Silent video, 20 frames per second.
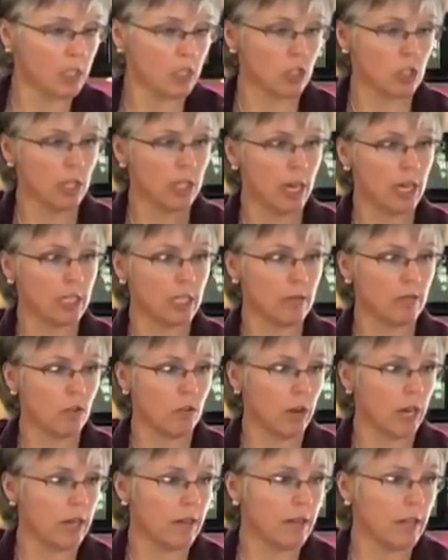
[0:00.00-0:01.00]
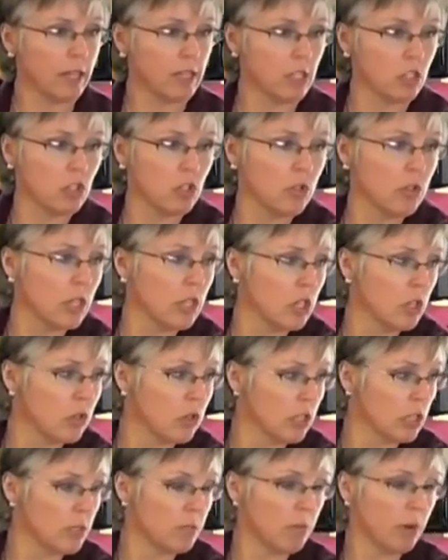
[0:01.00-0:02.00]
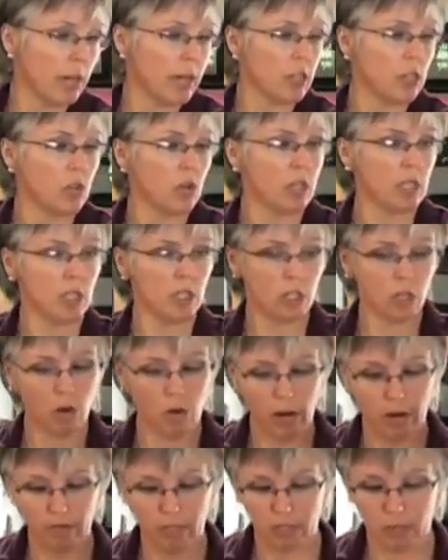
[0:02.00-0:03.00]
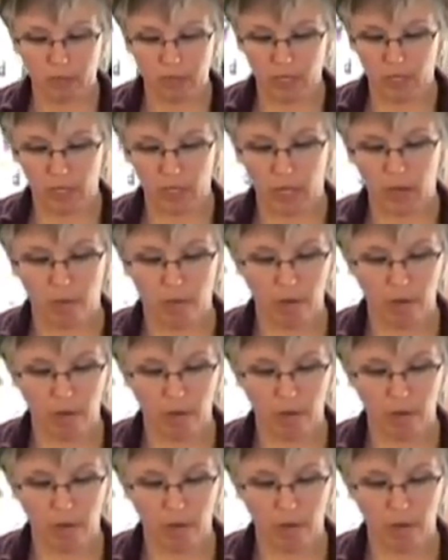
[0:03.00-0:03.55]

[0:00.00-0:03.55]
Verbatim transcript: there's lots of great things that you can use as brain toys, and you don't have to spend a lot of